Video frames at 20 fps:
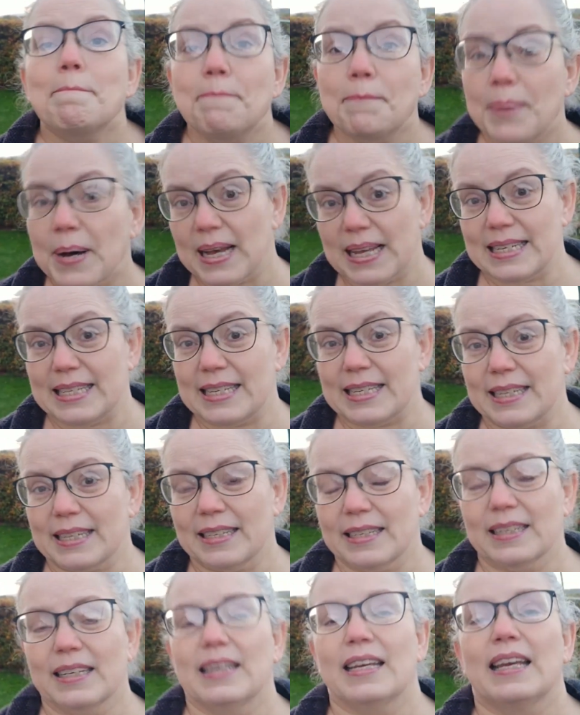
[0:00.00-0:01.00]
But
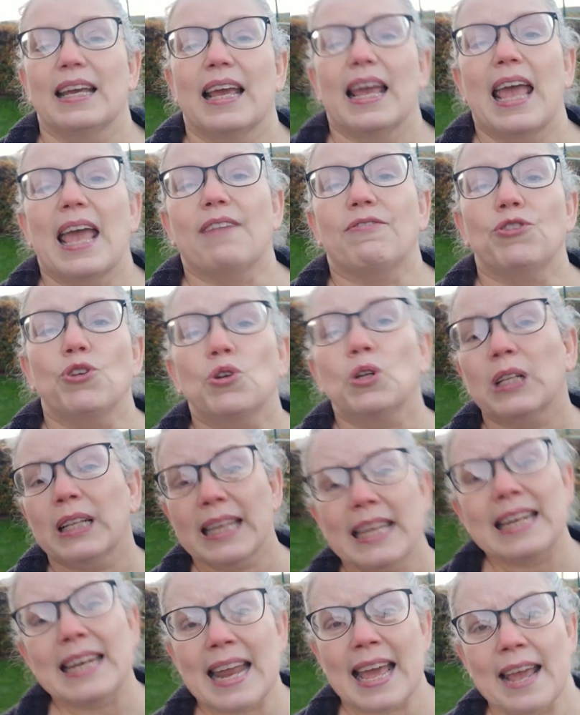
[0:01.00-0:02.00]
if you
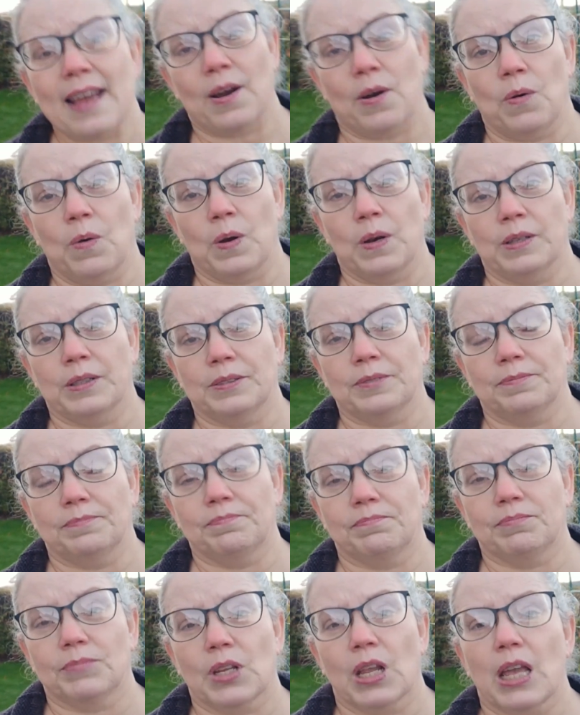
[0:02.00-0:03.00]
clean now,
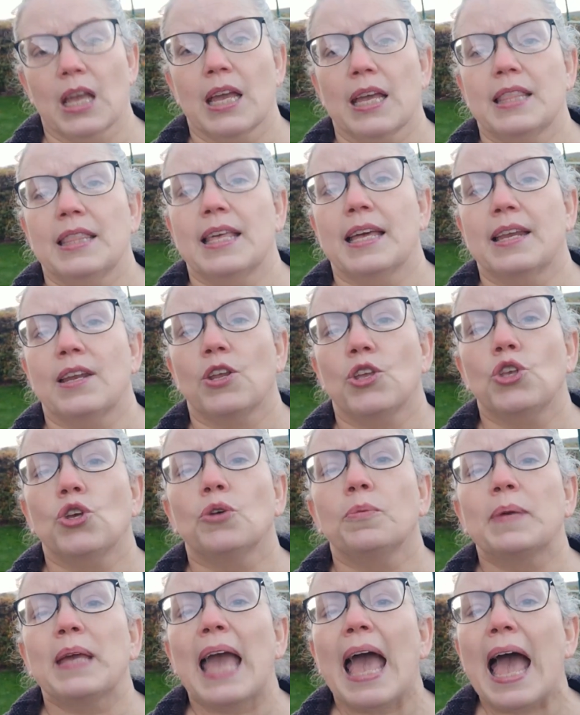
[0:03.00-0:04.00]
then
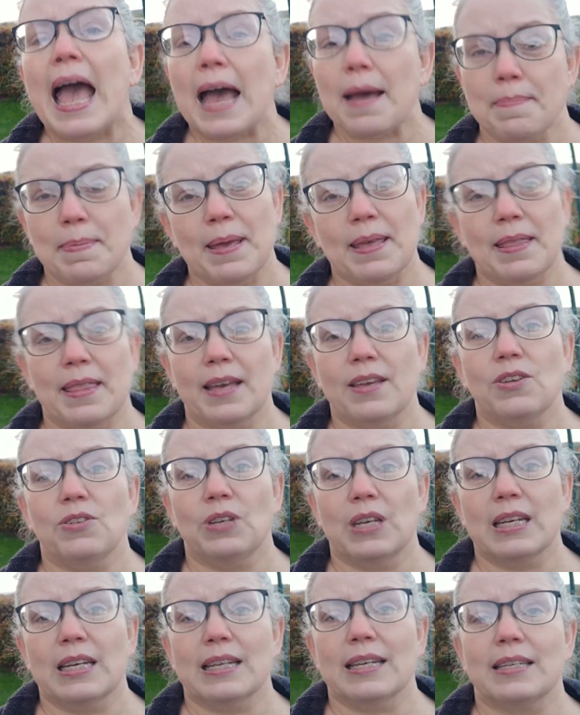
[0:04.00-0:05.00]
you'll be happy that you
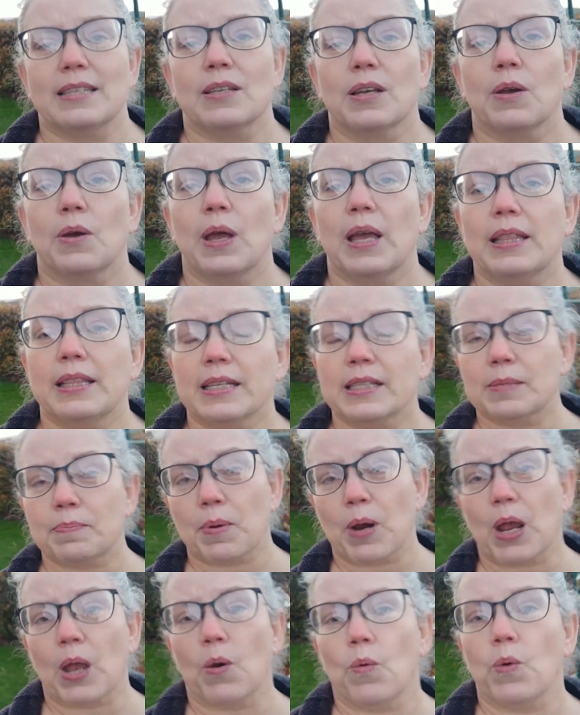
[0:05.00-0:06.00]
did it in the
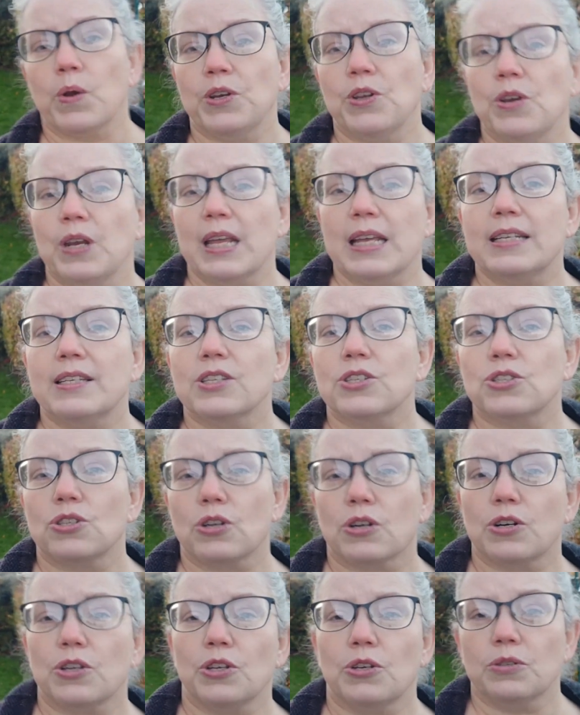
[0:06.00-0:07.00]
spring when you need to
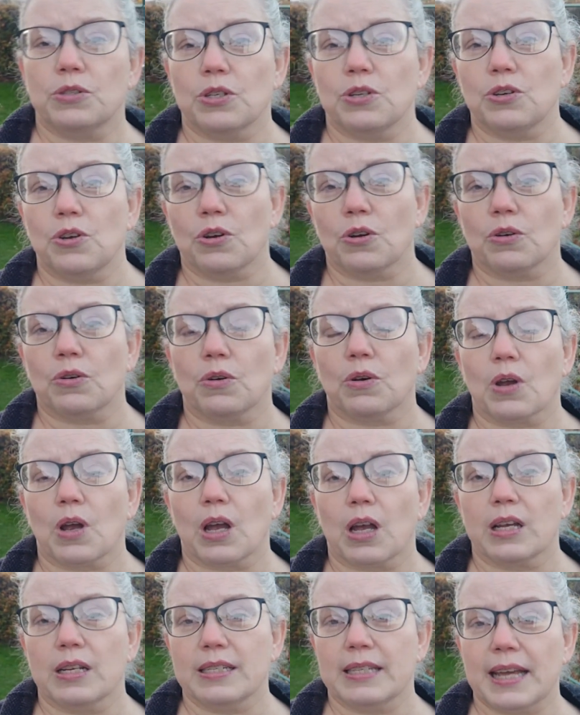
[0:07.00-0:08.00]
start using your
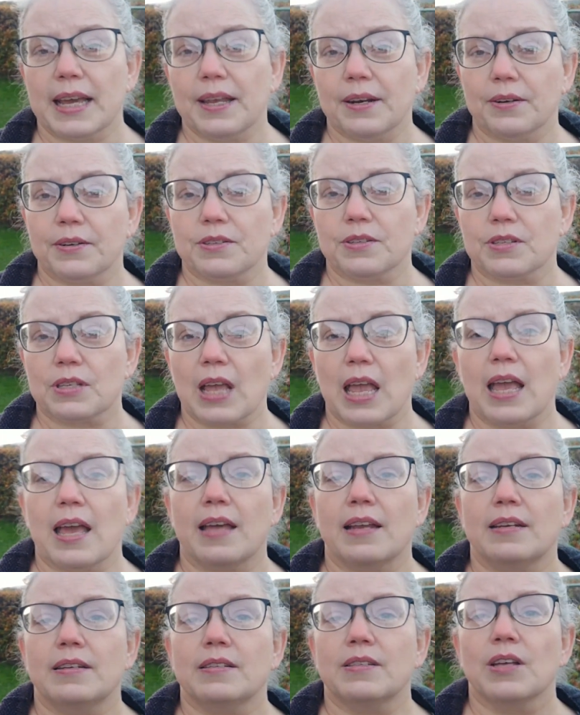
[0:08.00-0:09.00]
containers
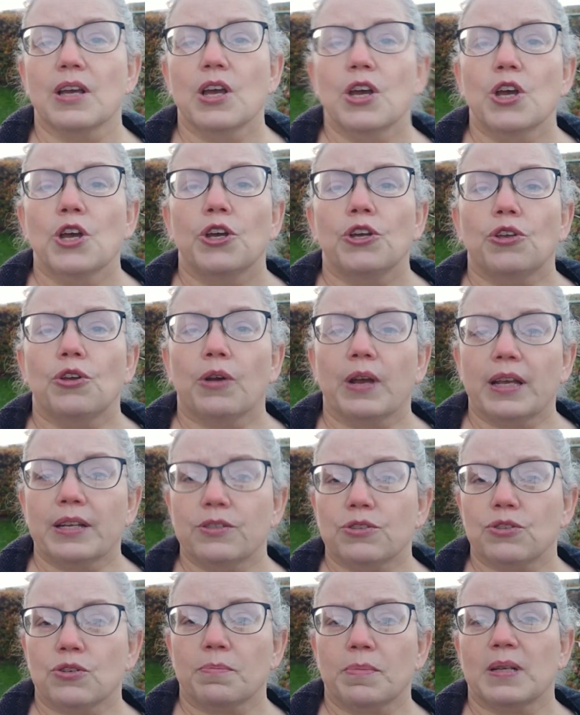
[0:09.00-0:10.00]
and your
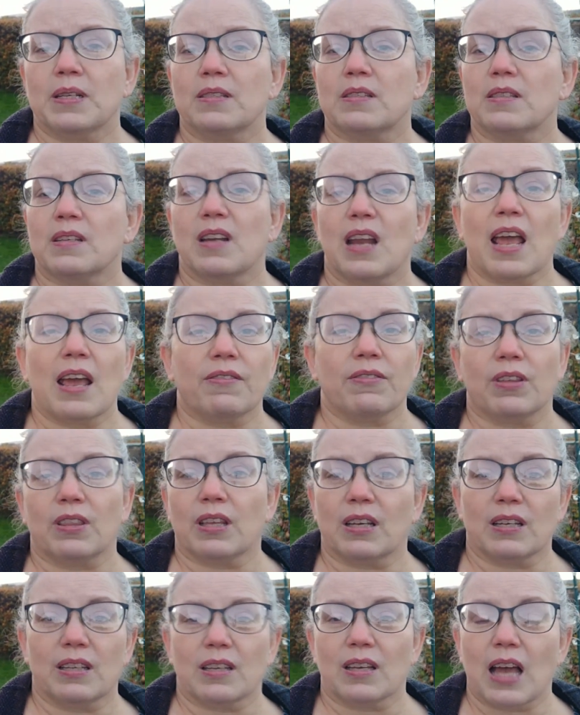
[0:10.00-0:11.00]
instruments and
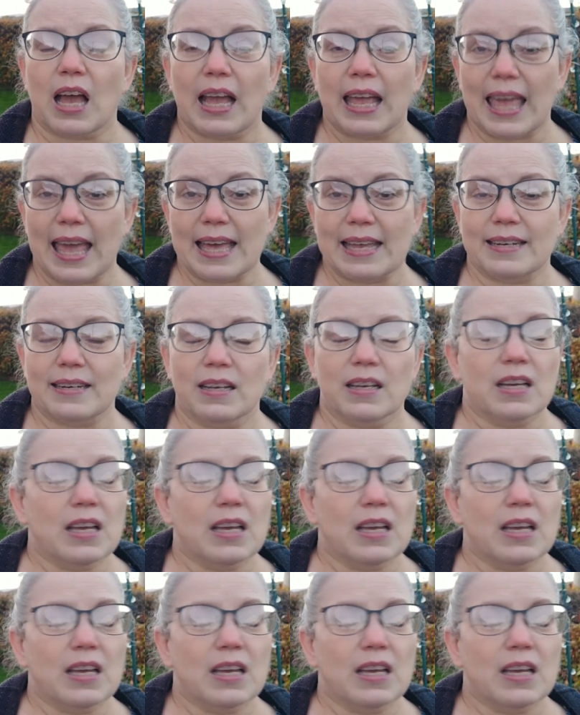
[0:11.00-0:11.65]
everything again.